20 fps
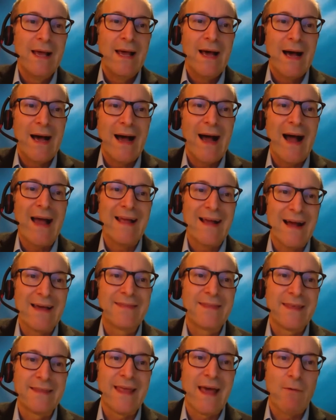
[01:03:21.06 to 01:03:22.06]
I
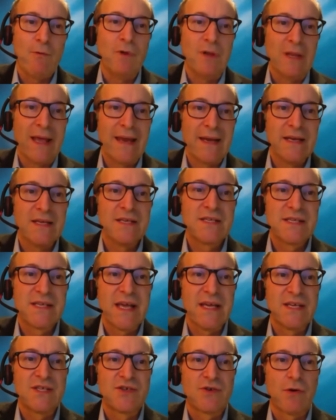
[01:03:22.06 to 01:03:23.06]
think that will end
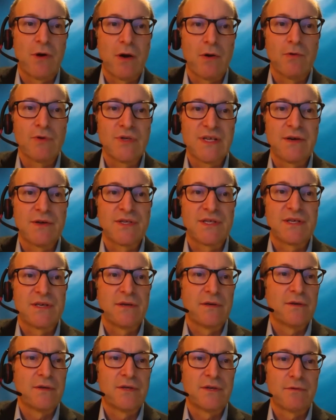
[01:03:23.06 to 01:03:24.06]
as Toronto starts
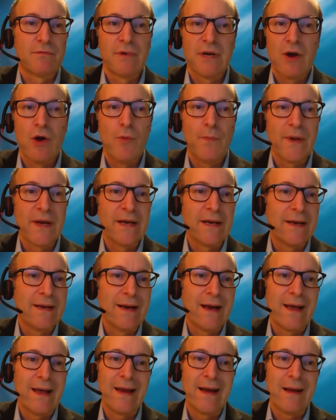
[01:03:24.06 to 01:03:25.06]
to reopen,
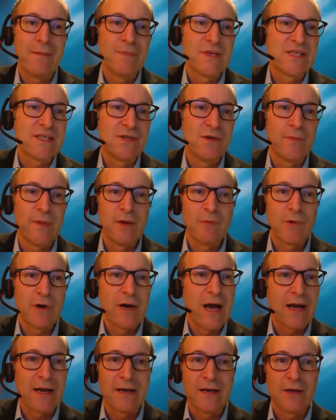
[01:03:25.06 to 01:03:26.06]
and I'm assuming we're
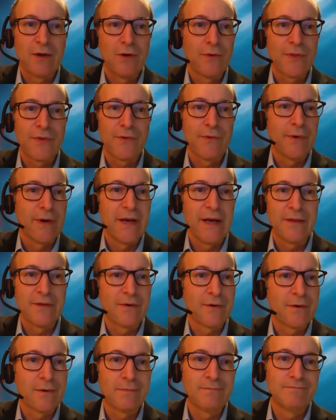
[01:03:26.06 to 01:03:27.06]
not going to go through
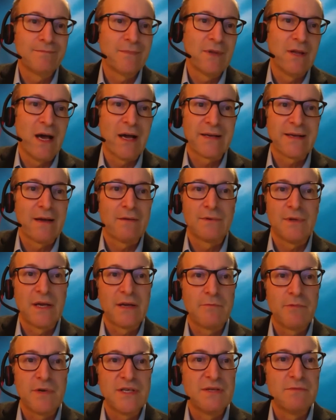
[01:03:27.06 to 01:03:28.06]
another lockdown like
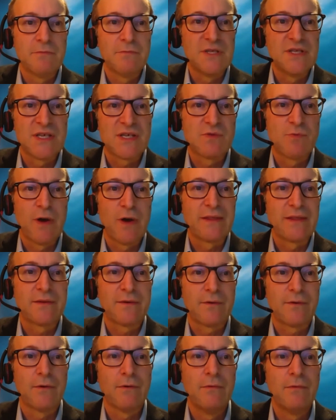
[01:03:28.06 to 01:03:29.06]
we just went
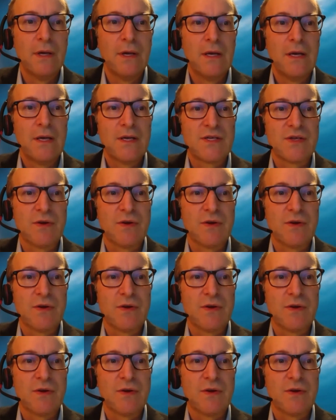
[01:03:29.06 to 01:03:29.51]
through. So